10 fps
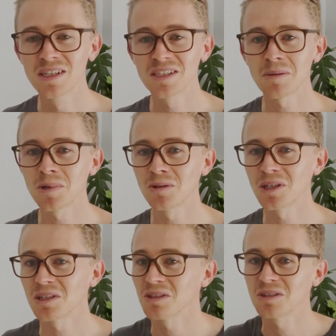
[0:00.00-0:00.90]
something
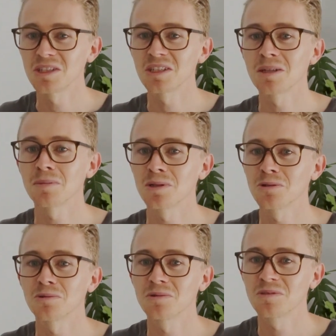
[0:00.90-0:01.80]
like your
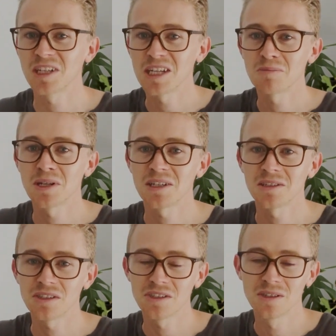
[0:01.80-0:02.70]
typical CAD
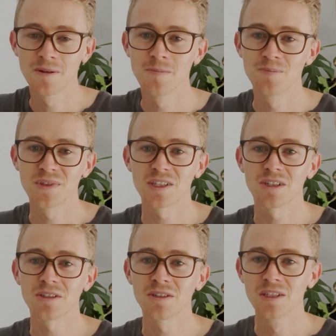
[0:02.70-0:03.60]
package. So